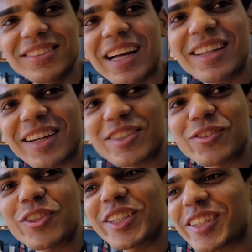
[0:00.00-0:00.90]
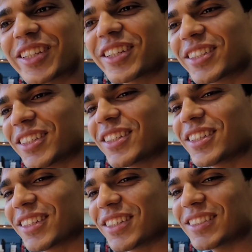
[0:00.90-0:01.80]
a large one here
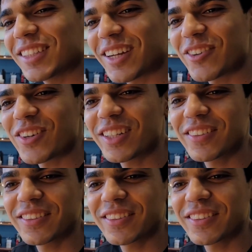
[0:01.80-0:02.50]
in Taiwan.